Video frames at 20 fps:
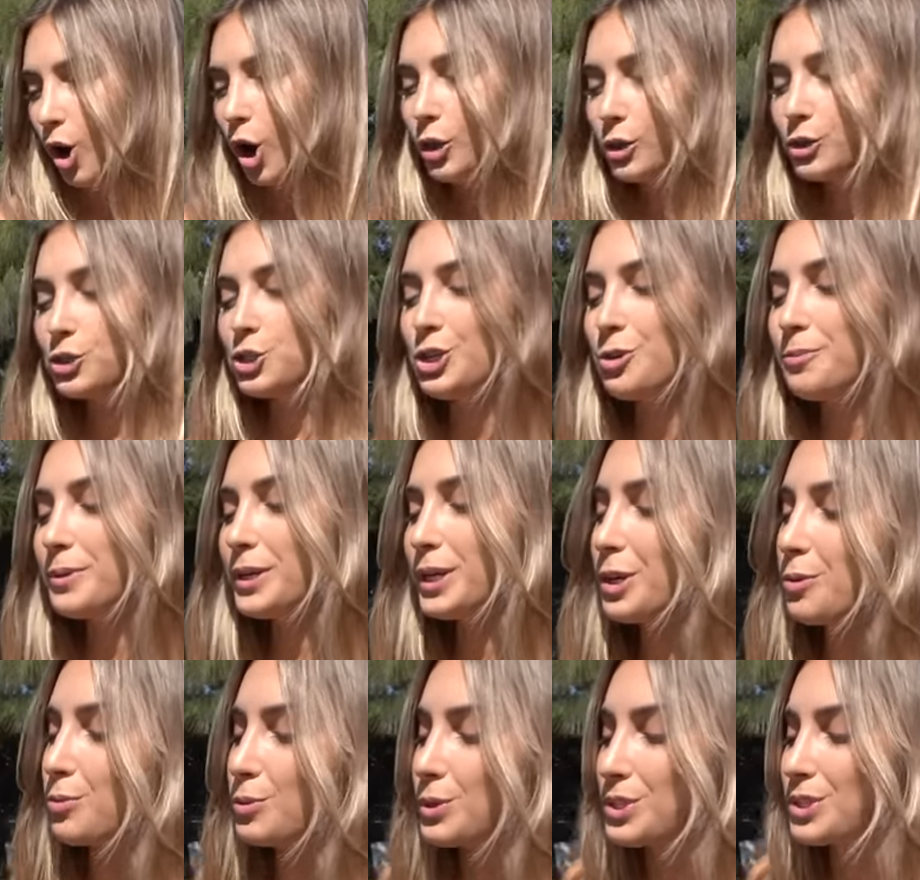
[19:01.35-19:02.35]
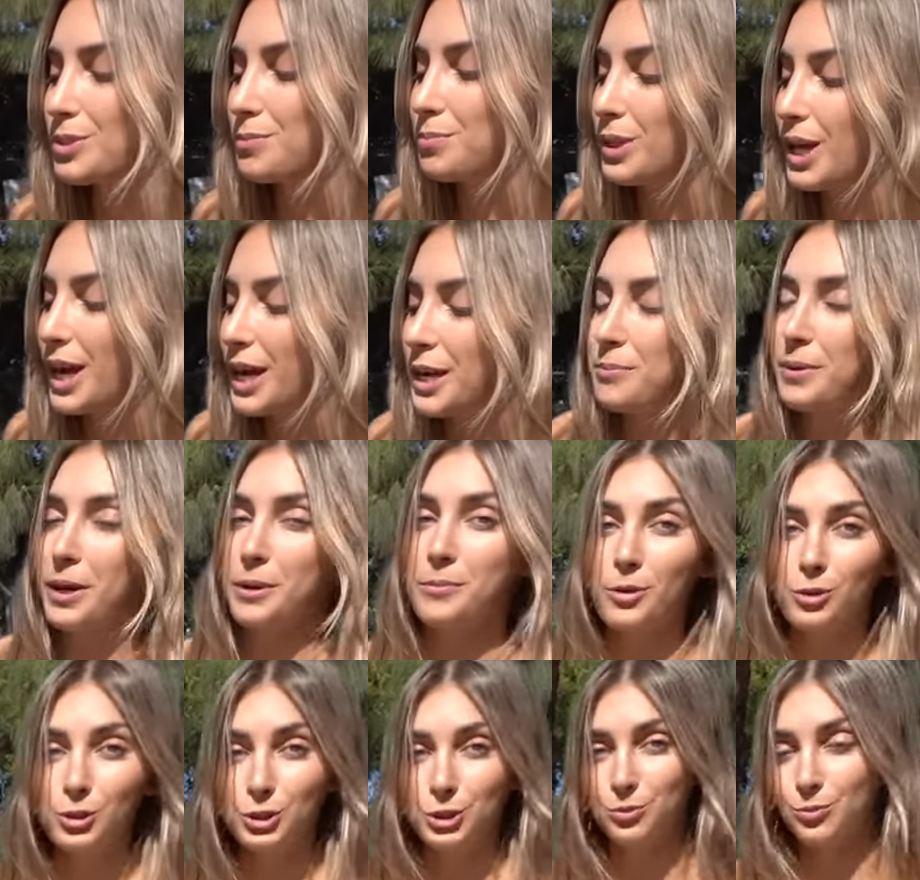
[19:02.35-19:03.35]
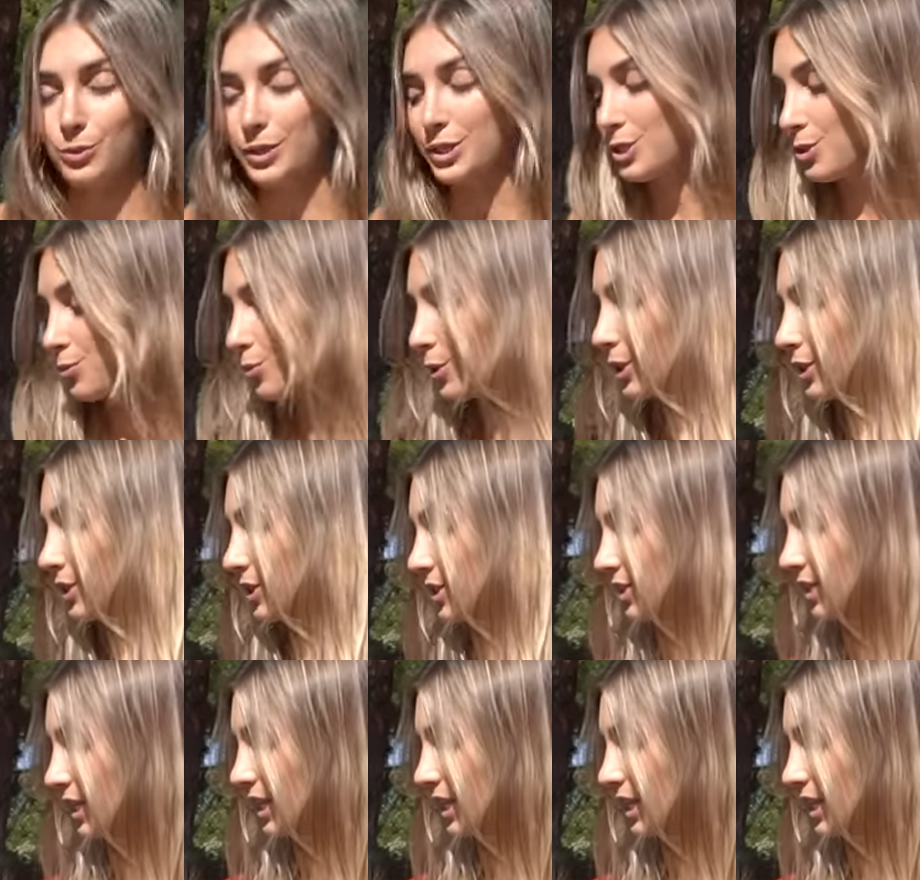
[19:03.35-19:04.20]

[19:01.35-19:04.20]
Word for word: All the tubing was supplied by Motion Raceworks.